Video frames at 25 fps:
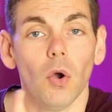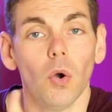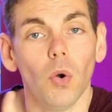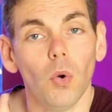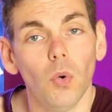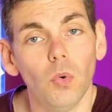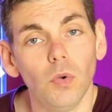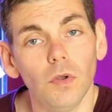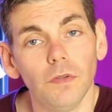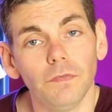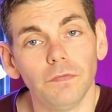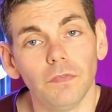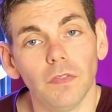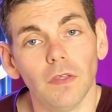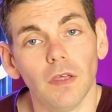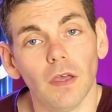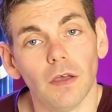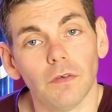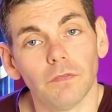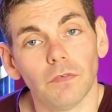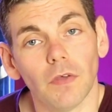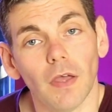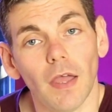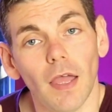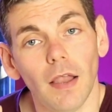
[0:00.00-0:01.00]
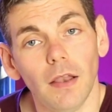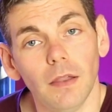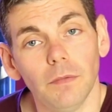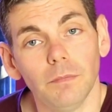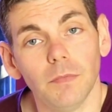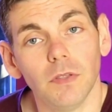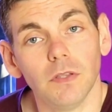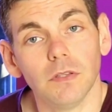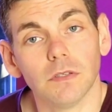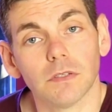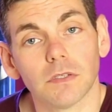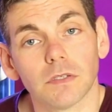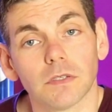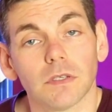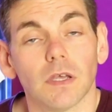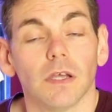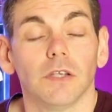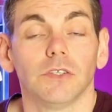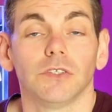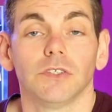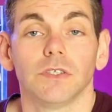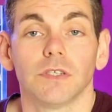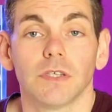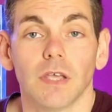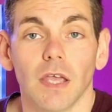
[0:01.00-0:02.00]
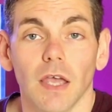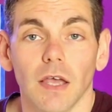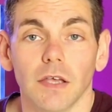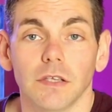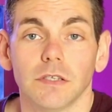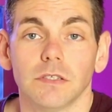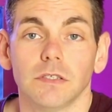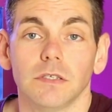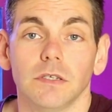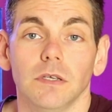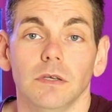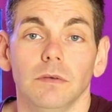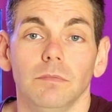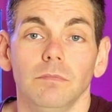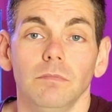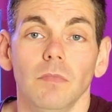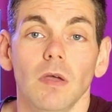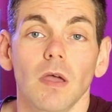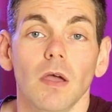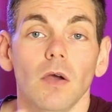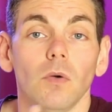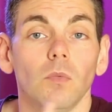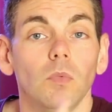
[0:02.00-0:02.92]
all of the other elements such as calcium